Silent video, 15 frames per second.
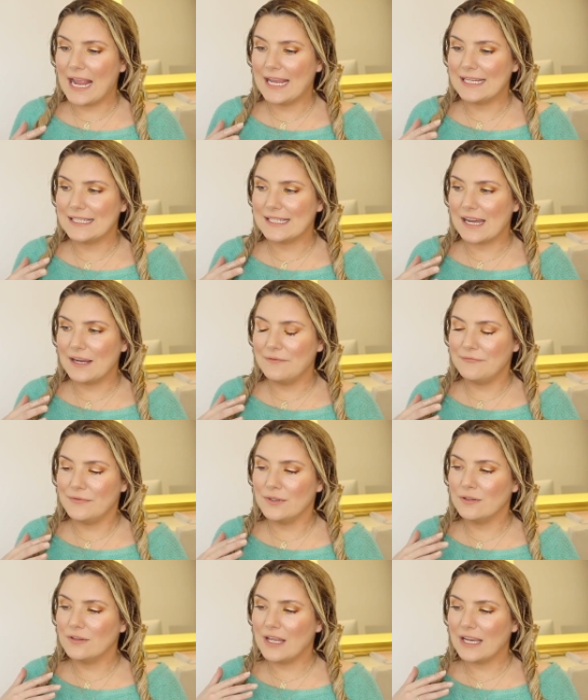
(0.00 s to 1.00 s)
and I
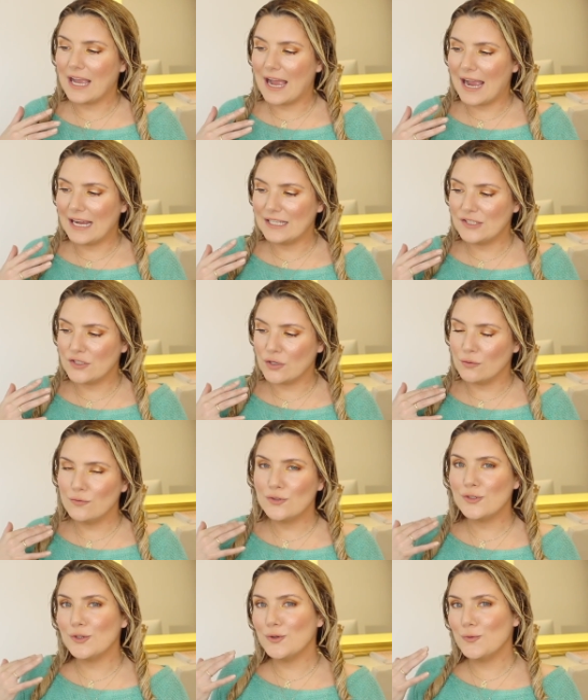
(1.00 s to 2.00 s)
feel like I
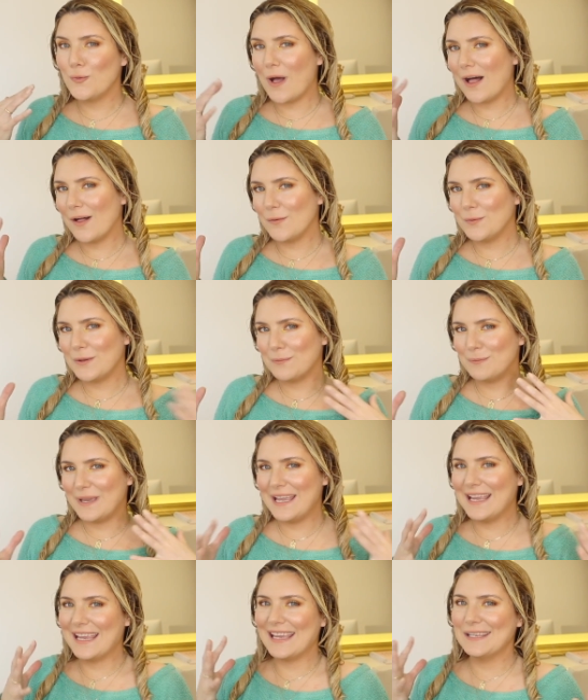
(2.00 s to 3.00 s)
don't do well with
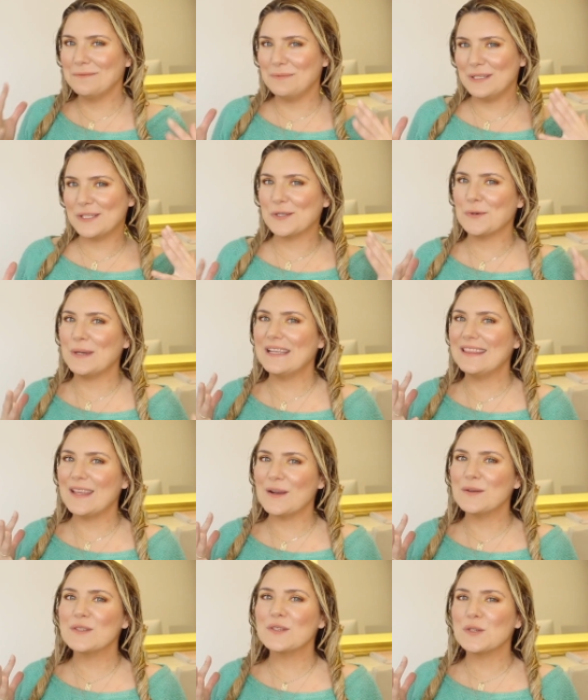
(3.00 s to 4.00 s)
being in between
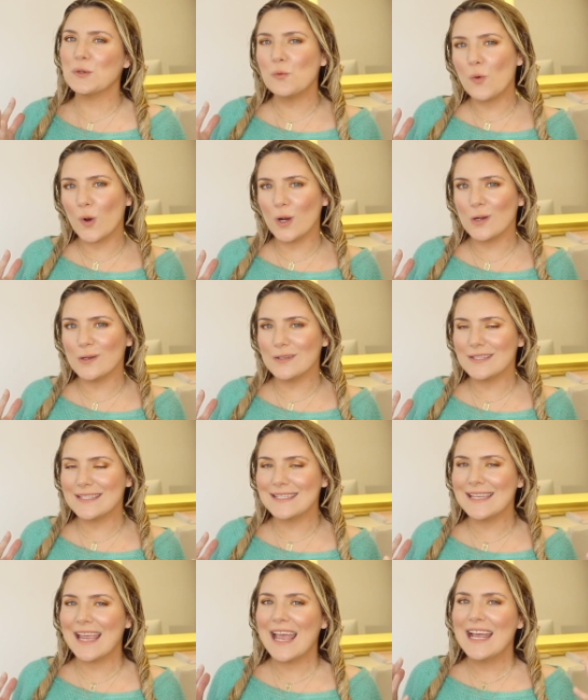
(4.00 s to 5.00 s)
those two
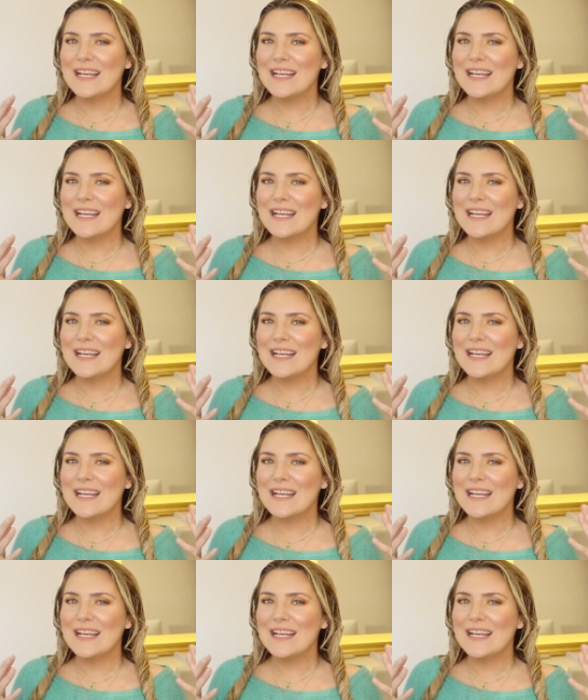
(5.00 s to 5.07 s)
worlds.